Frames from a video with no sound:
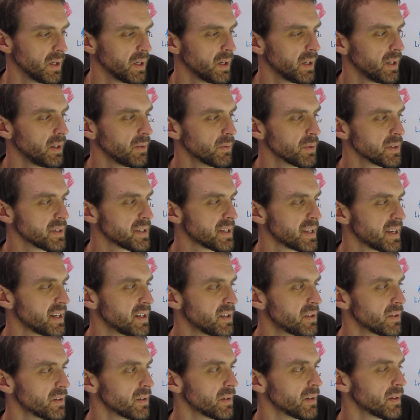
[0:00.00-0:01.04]
He was said
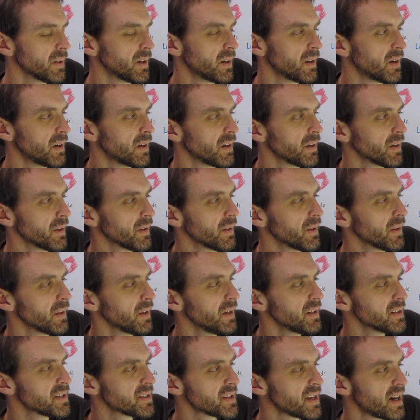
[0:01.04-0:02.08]
to, or
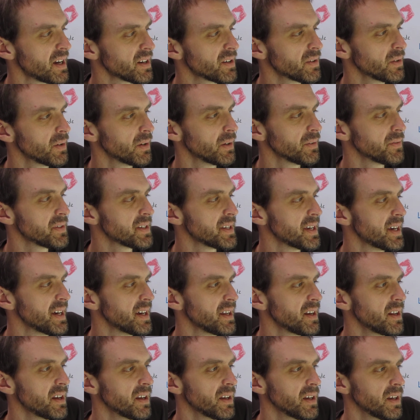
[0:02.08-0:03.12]
he is thought to have
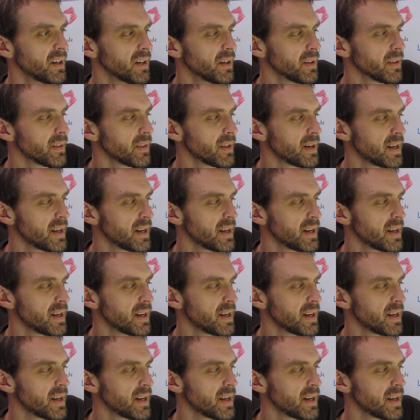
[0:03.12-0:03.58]
said, "The